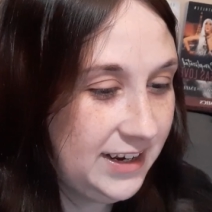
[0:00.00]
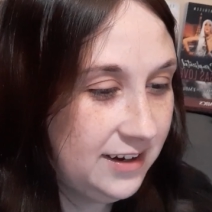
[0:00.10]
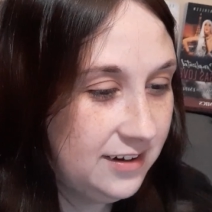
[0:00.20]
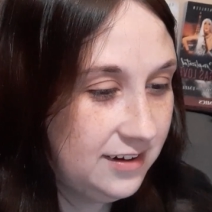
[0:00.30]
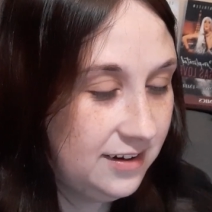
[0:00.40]

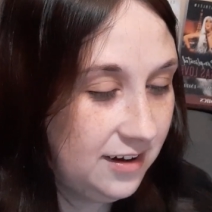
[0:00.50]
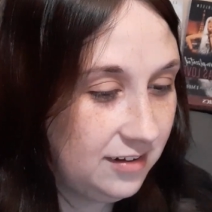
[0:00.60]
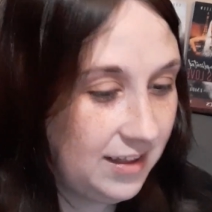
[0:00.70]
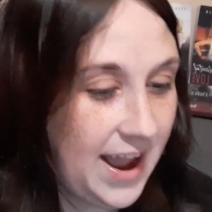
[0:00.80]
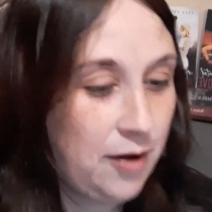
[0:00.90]

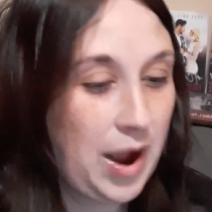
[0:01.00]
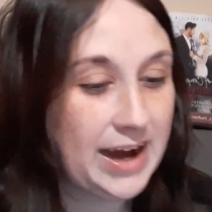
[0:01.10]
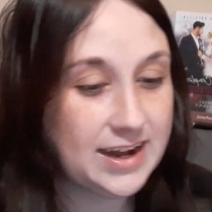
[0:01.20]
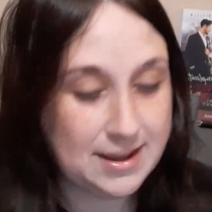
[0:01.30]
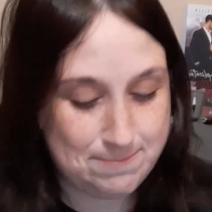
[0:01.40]
allow. I
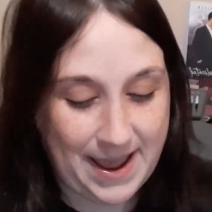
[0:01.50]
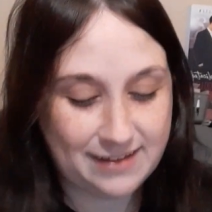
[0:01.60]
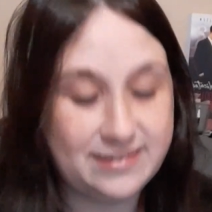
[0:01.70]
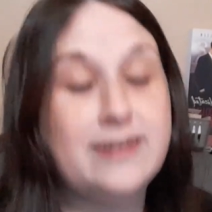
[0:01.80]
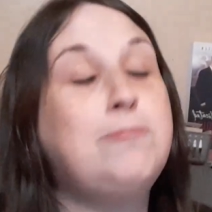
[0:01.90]
gotta get
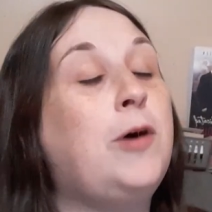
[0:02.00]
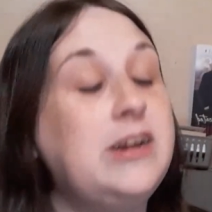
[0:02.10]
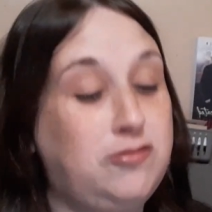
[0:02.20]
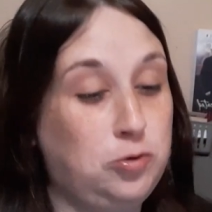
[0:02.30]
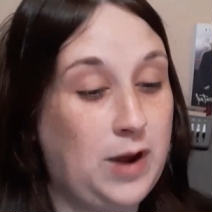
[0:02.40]
back to this
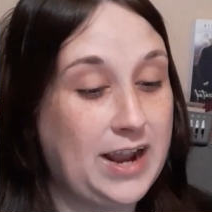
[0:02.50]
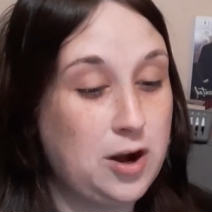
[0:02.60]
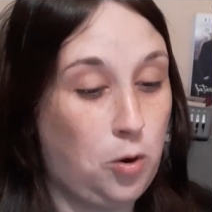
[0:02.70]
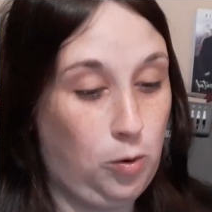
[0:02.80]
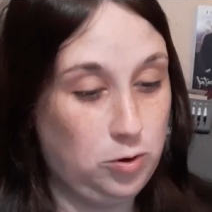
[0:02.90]
bunny suit. I
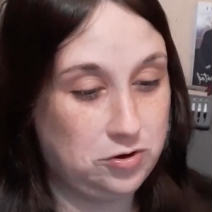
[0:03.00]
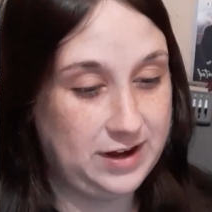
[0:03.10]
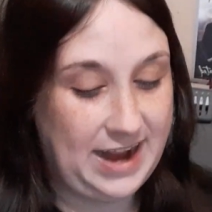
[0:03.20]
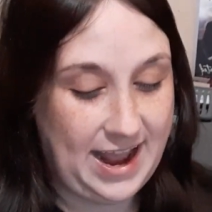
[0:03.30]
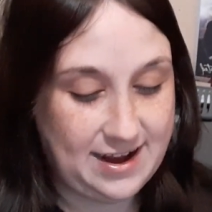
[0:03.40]
gotta order
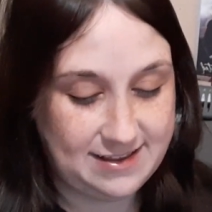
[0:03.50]
it ahead